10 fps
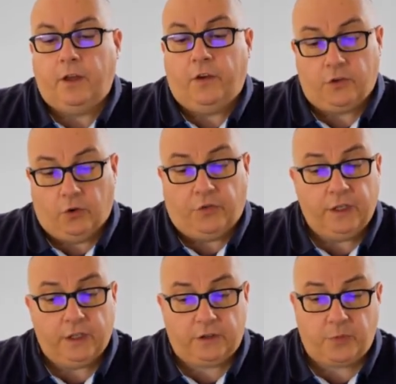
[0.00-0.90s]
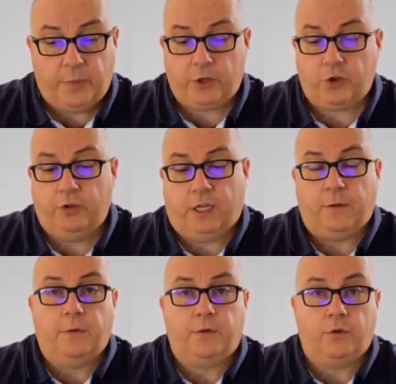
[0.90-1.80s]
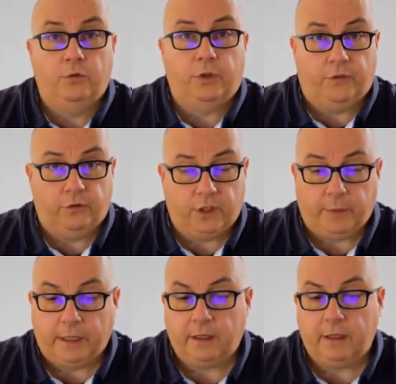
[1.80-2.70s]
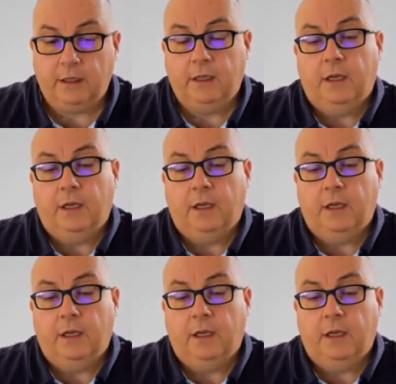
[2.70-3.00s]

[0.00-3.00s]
So filler dispersion is absolutely fundamental,